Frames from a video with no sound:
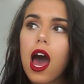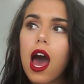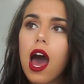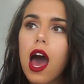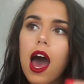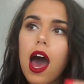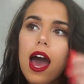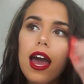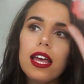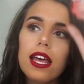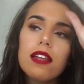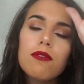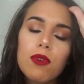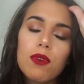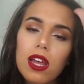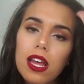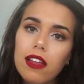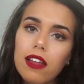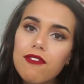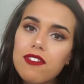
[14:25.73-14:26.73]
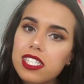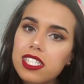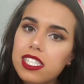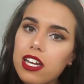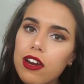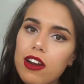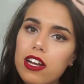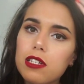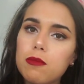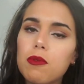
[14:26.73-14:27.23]
I really love this
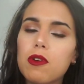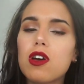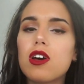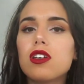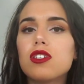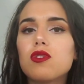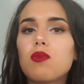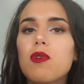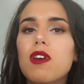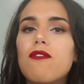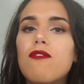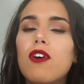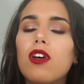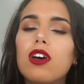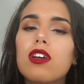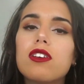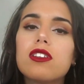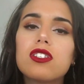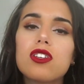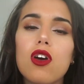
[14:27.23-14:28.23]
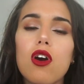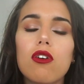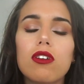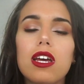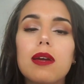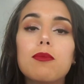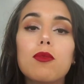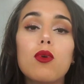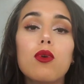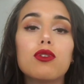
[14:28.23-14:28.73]
series because we follow this girl
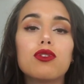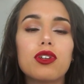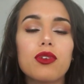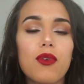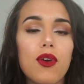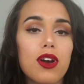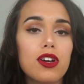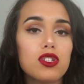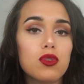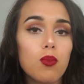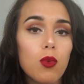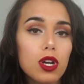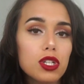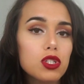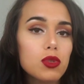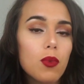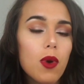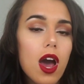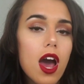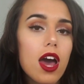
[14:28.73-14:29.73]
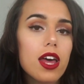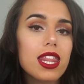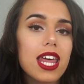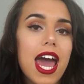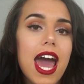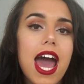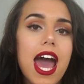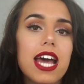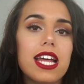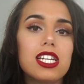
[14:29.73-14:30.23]
named Audrey Rose Wadsworth,
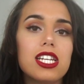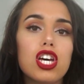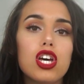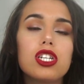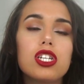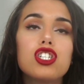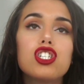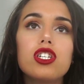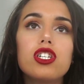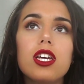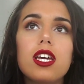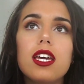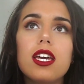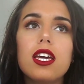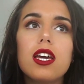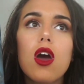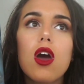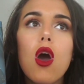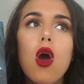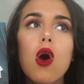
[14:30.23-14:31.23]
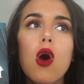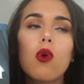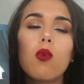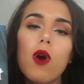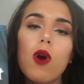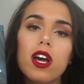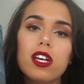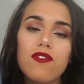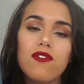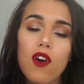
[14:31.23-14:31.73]
and she
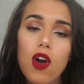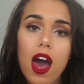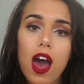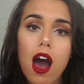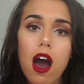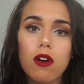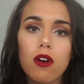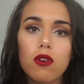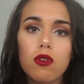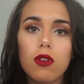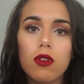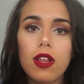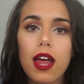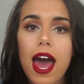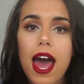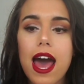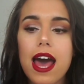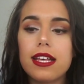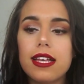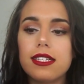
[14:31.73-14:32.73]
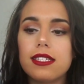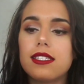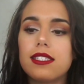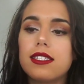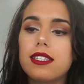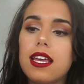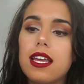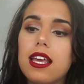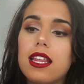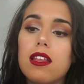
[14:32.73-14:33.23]
works for her uncle as
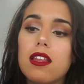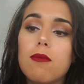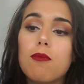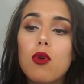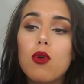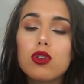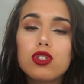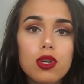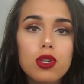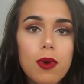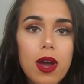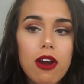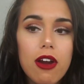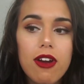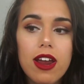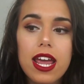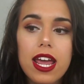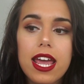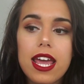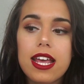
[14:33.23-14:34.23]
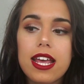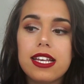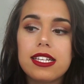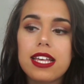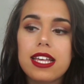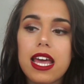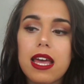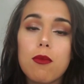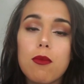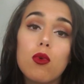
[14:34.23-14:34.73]
in the mortuary. He is
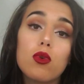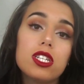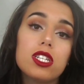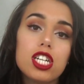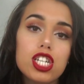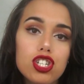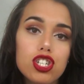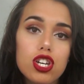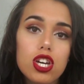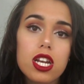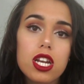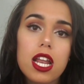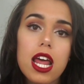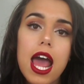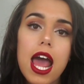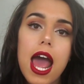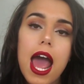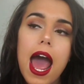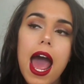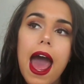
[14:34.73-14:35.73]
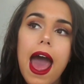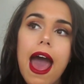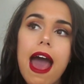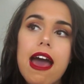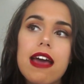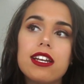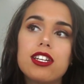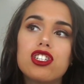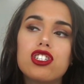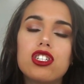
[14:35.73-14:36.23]
a mortician,
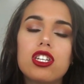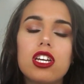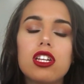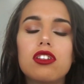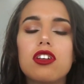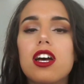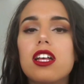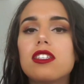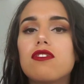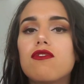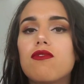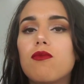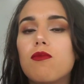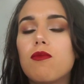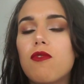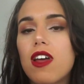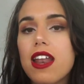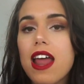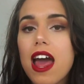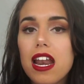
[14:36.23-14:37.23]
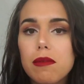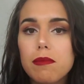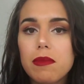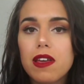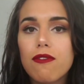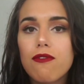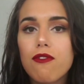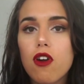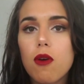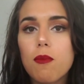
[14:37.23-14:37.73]
and she learns anatomy
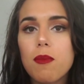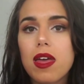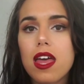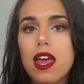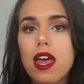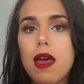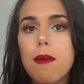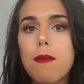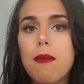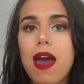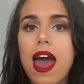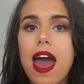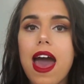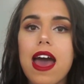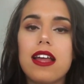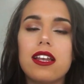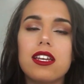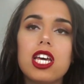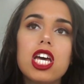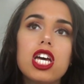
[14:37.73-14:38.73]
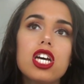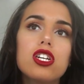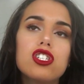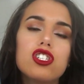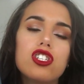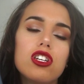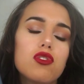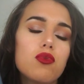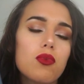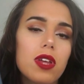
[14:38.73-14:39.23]
from him, and
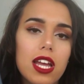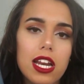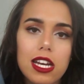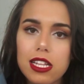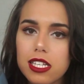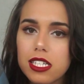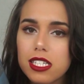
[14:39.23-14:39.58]
she's really into the